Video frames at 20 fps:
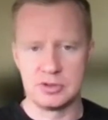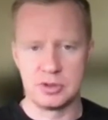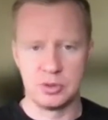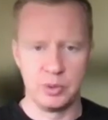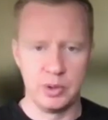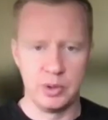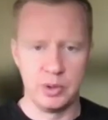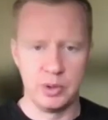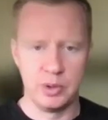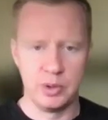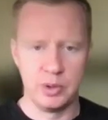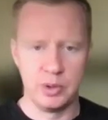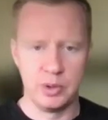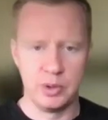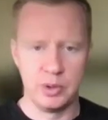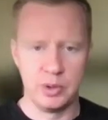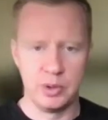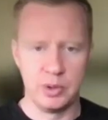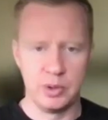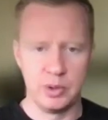So we
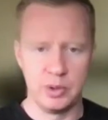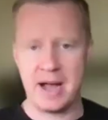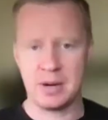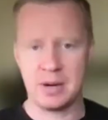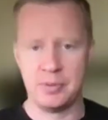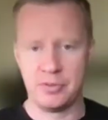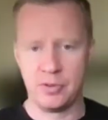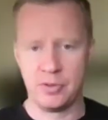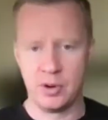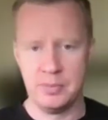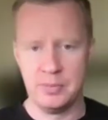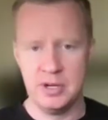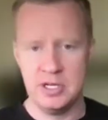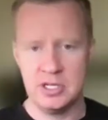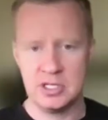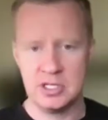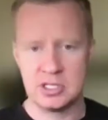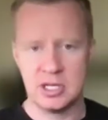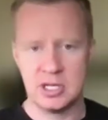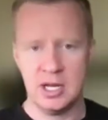want to impact
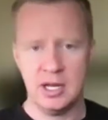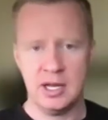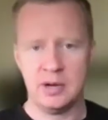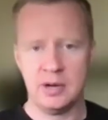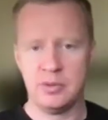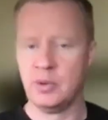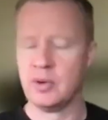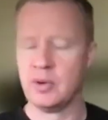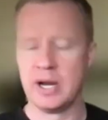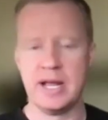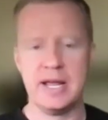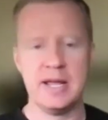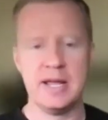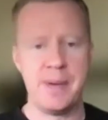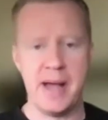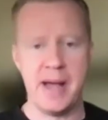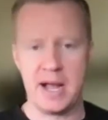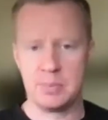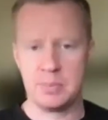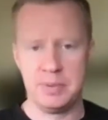performance, and we
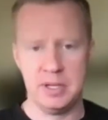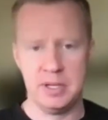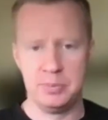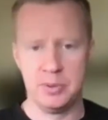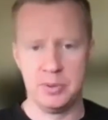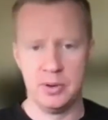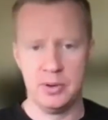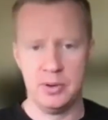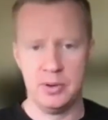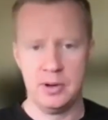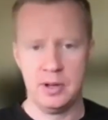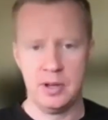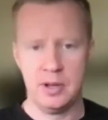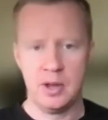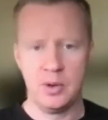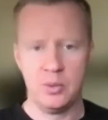want to impact people.